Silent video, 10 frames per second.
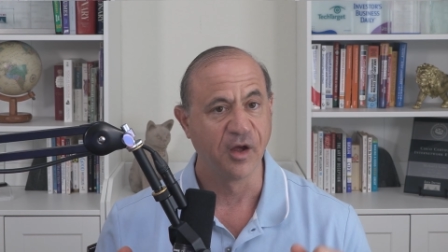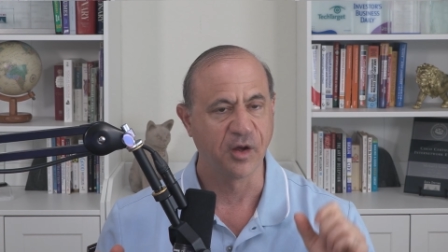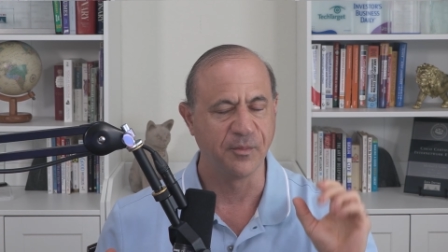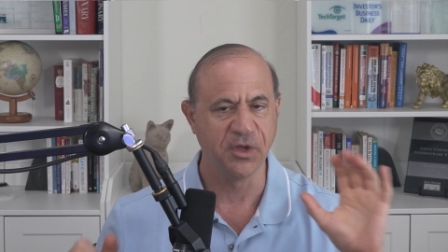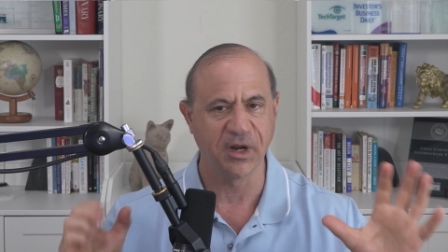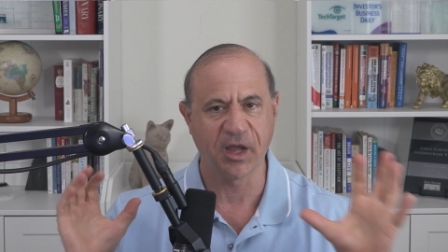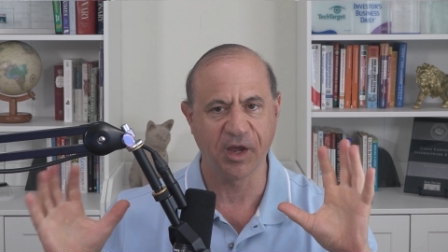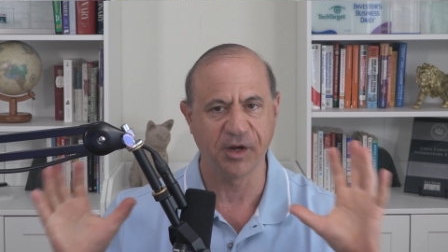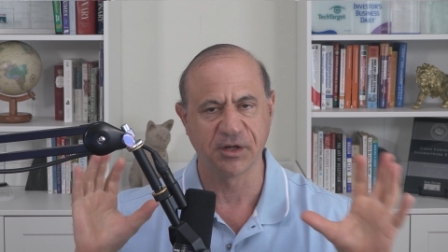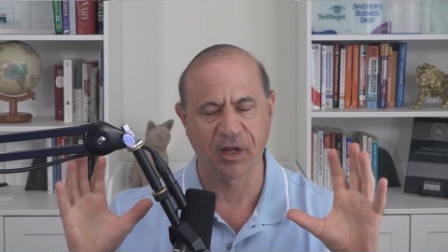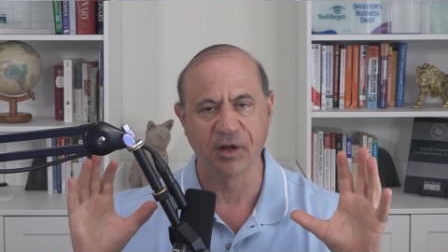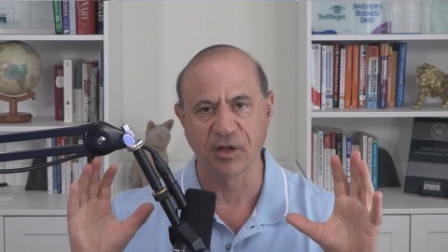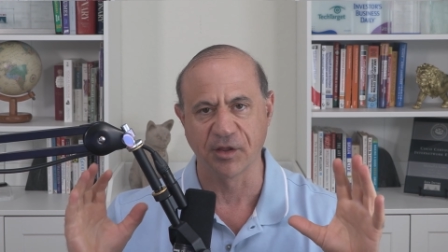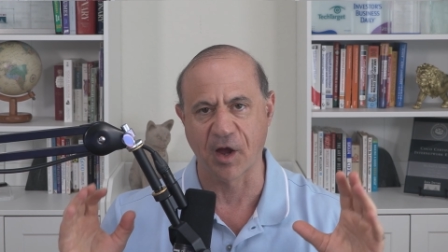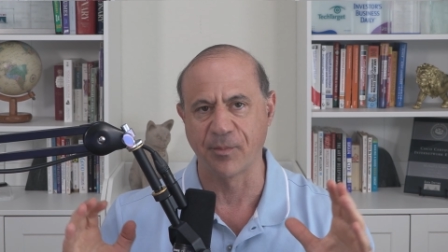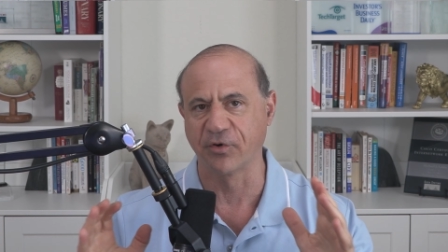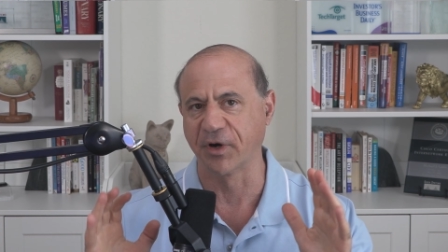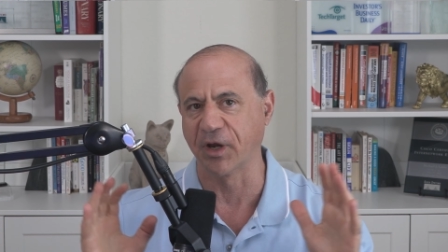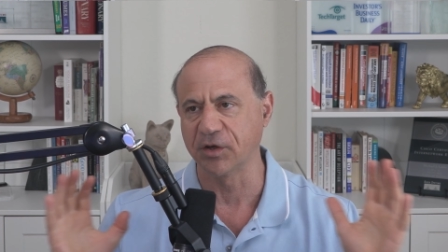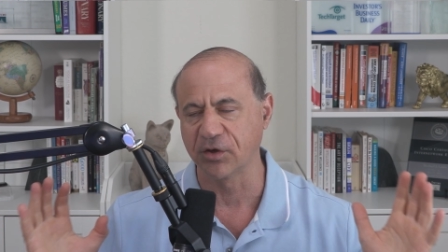communication, and
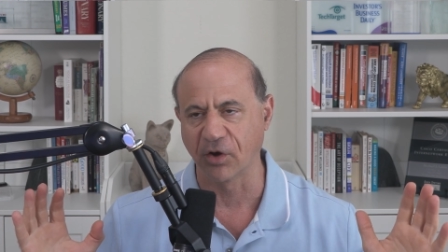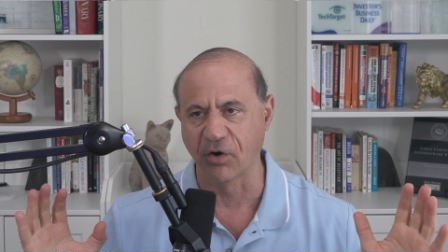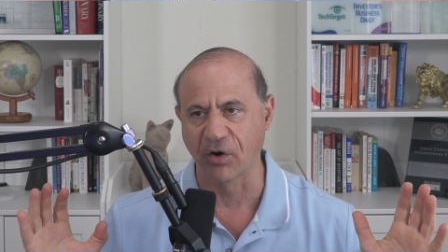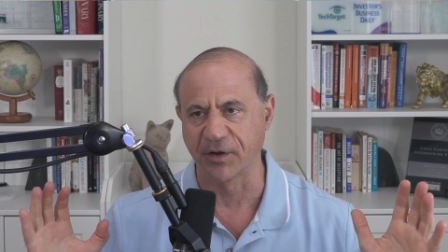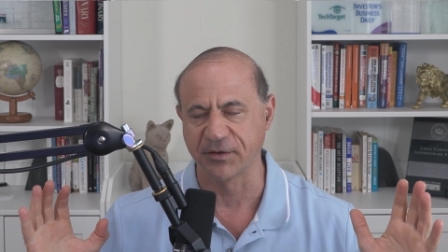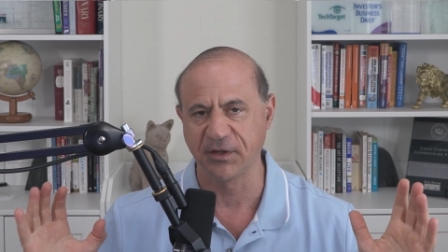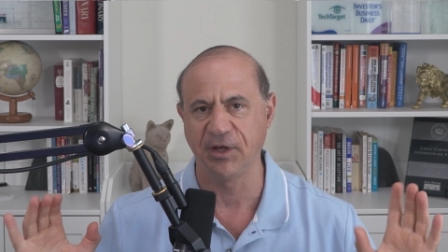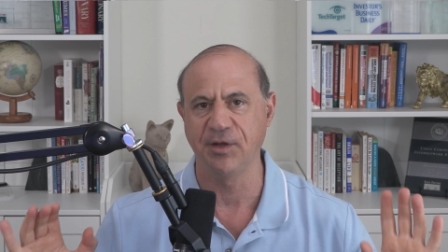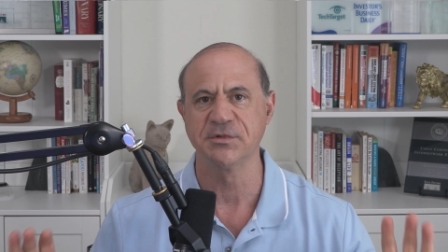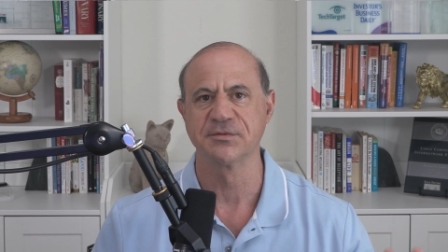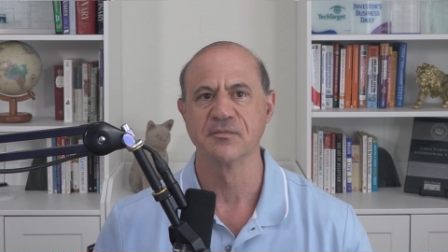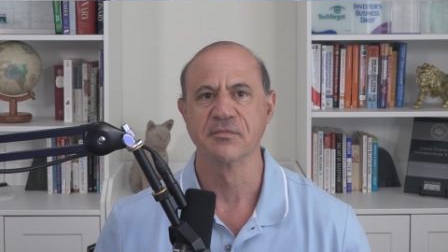collaboration across teams,